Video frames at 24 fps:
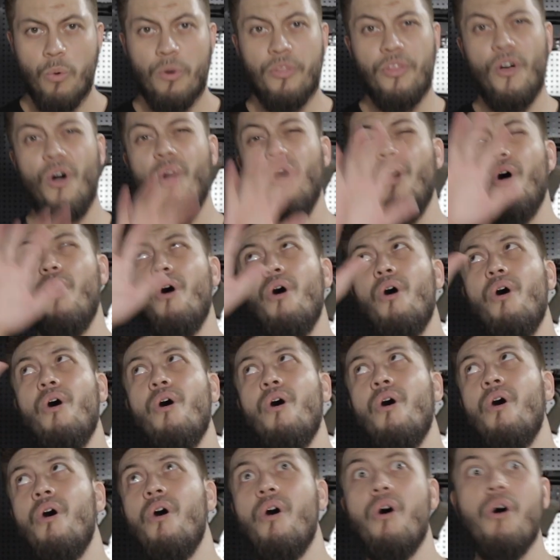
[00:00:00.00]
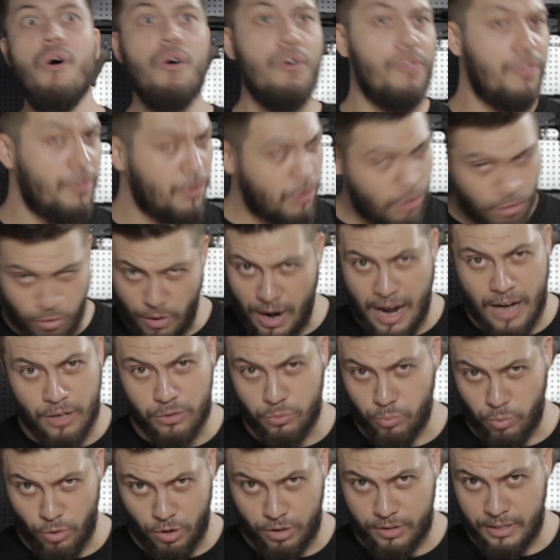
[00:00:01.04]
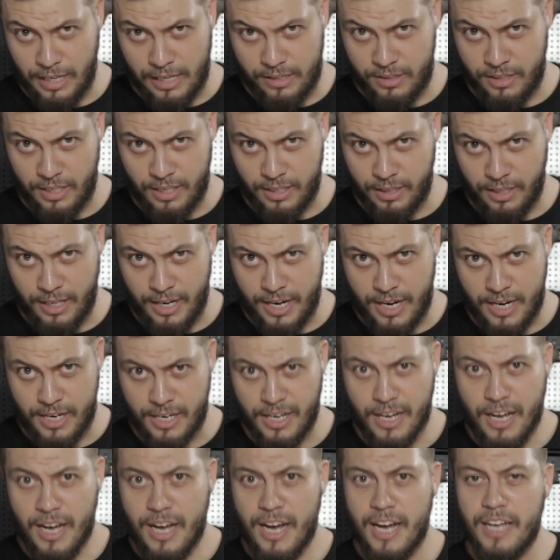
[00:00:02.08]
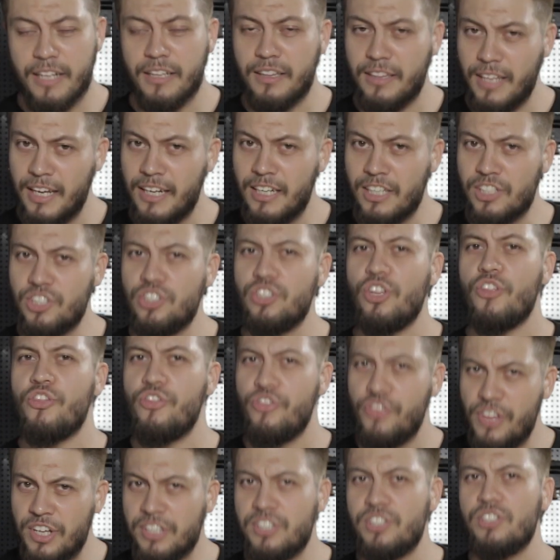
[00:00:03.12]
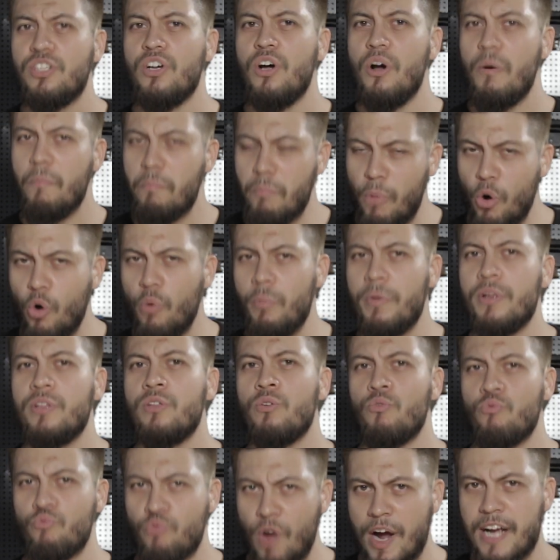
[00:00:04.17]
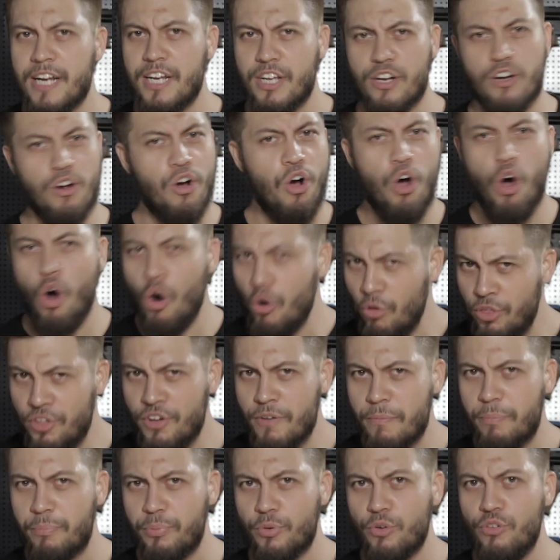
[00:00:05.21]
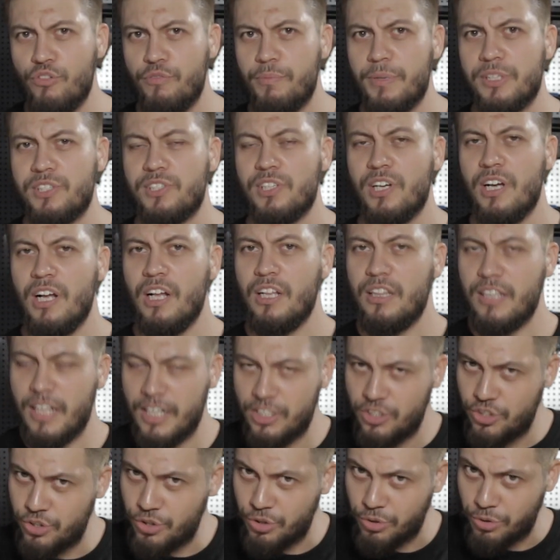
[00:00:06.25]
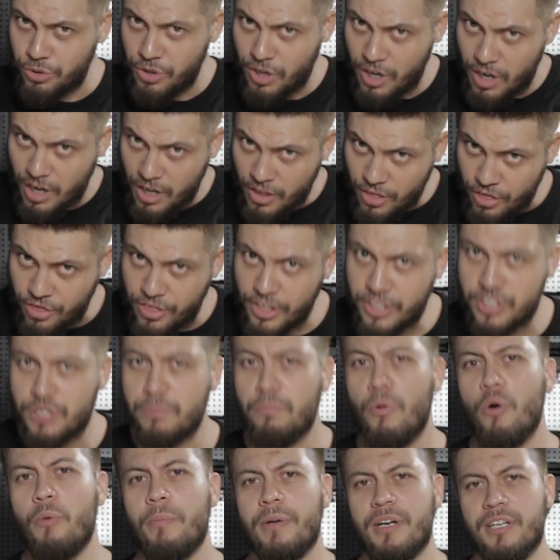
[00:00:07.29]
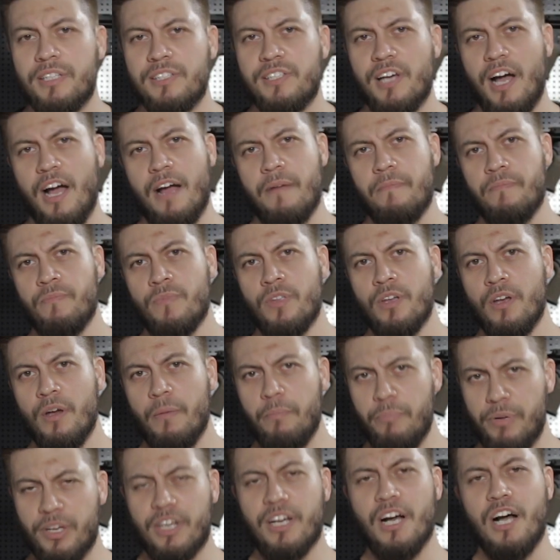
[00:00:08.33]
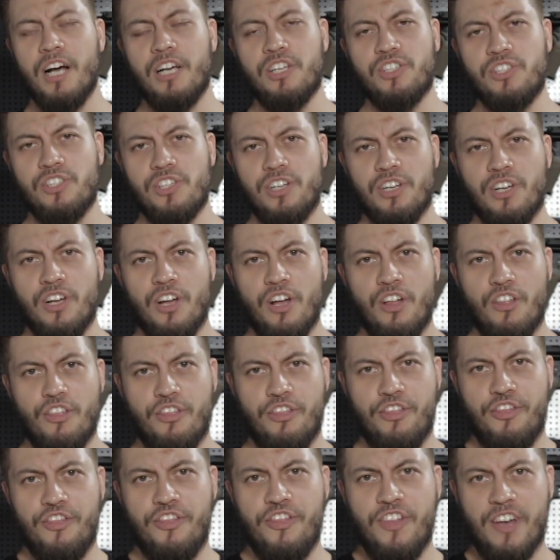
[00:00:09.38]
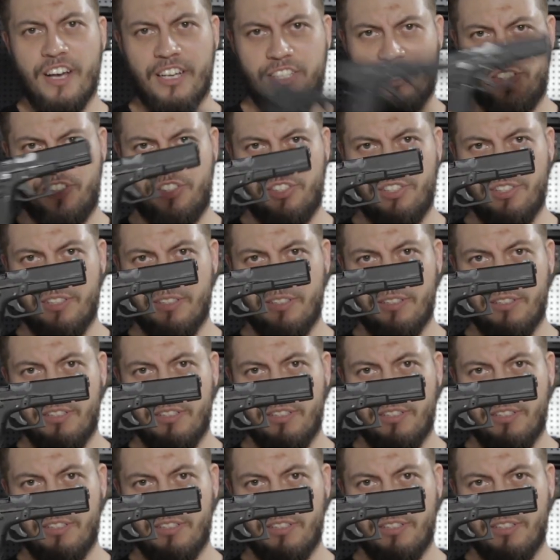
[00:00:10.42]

With all the groundwork that they laid, it led us to this moment right here. All the improvements led to this moment in time, because this